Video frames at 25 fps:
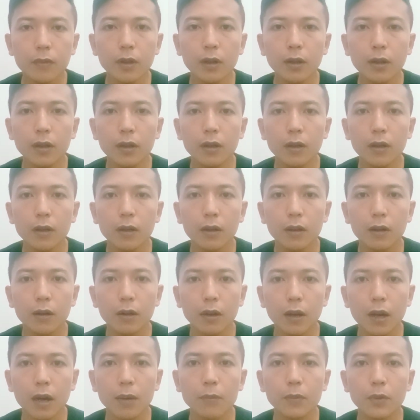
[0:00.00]

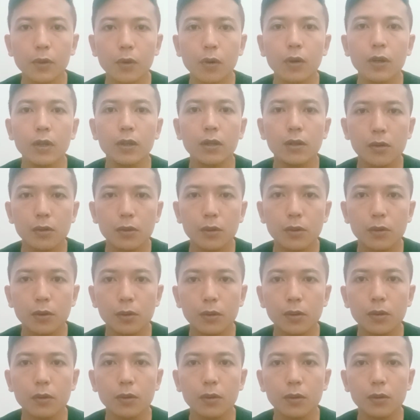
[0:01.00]
I'm going
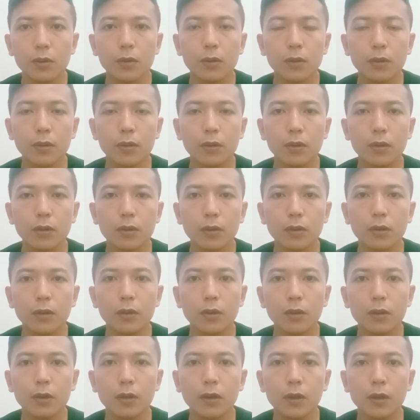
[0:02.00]

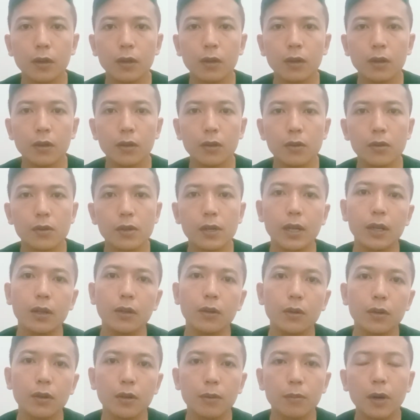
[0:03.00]
to tell
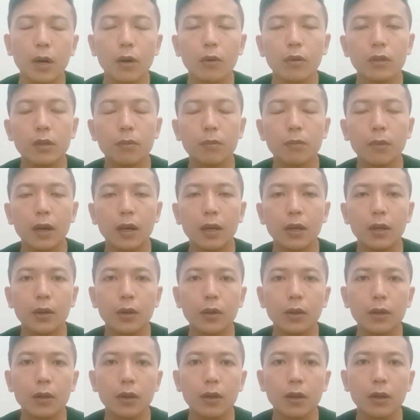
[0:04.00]
you about
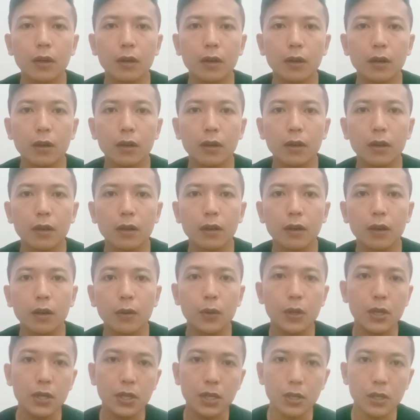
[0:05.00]
my
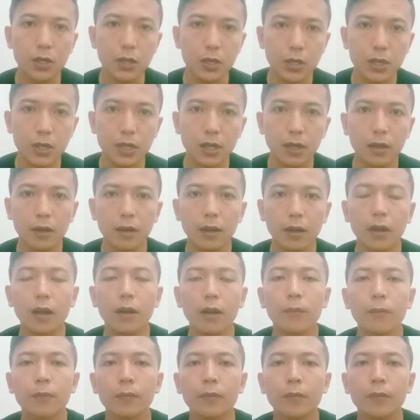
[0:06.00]
research. Yeah.